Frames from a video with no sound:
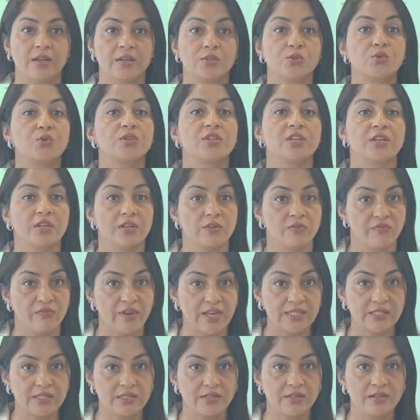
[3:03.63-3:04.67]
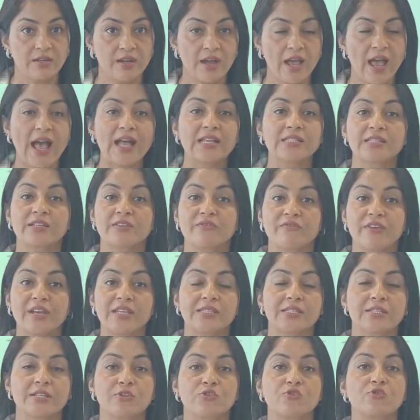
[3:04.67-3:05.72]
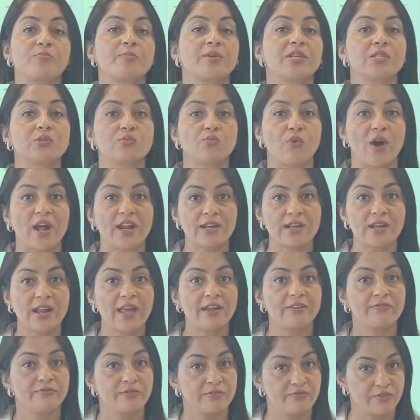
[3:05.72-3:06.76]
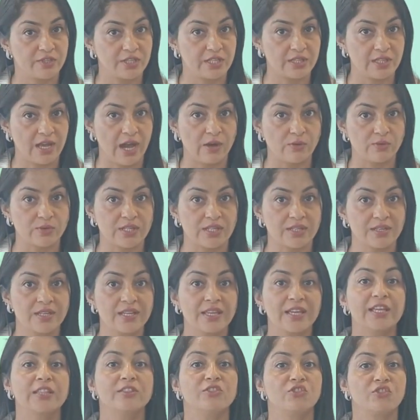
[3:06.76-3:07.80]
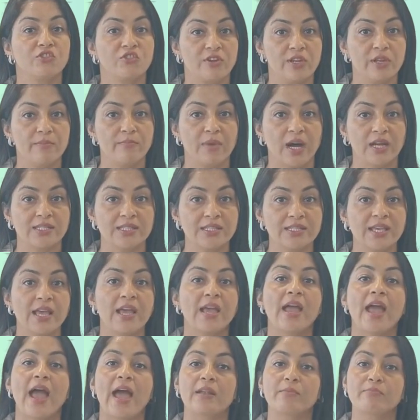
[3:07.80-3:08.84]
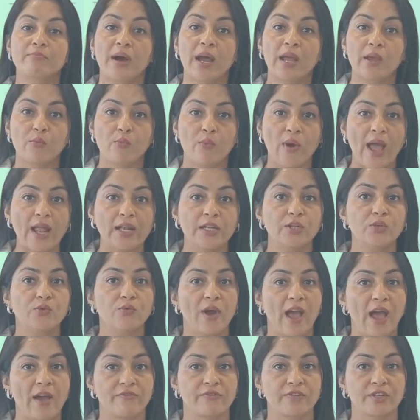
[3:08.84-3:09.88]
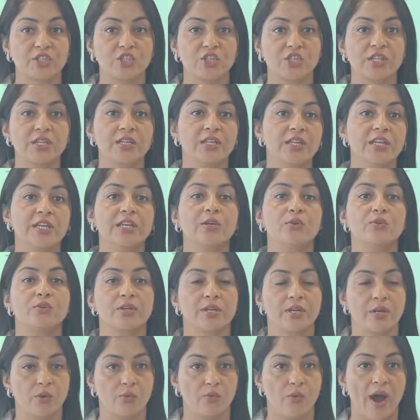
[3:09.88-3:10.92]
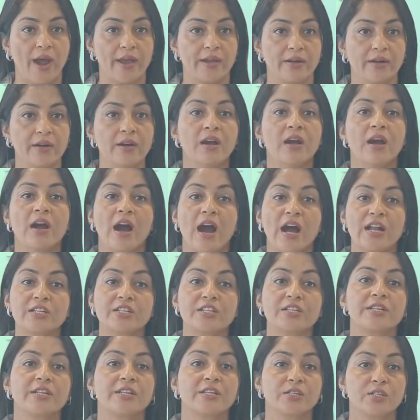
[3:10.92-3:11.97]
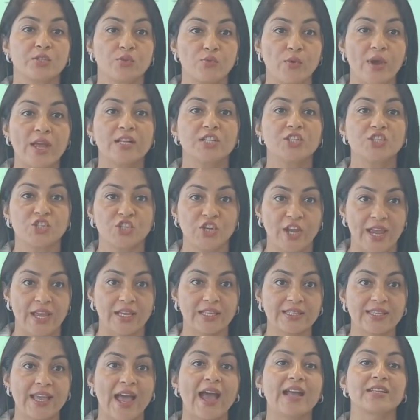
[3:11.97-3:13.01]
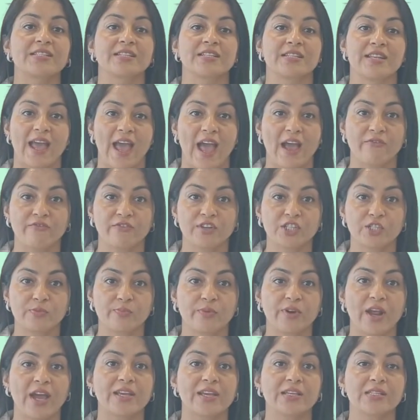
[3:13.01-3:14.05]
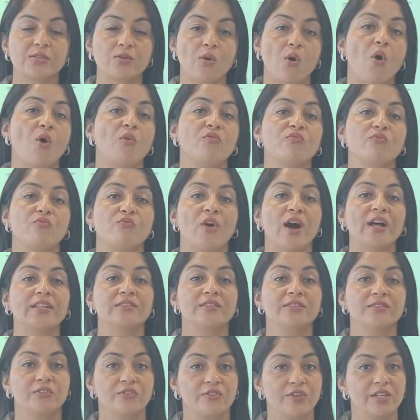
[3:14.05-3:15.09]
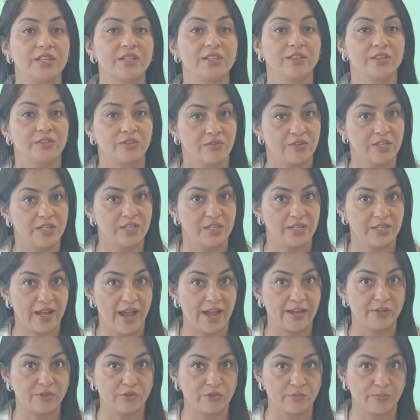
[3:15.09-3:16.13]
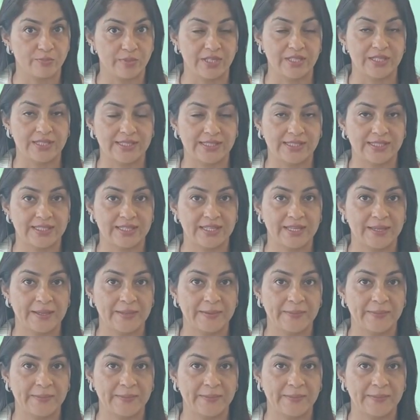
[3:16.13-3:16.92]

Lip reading: So the investor has invested Rs 1,50,000 in 3 months, and by value averaging, he could acquire 112 shares at an average price of 1,339 rupees.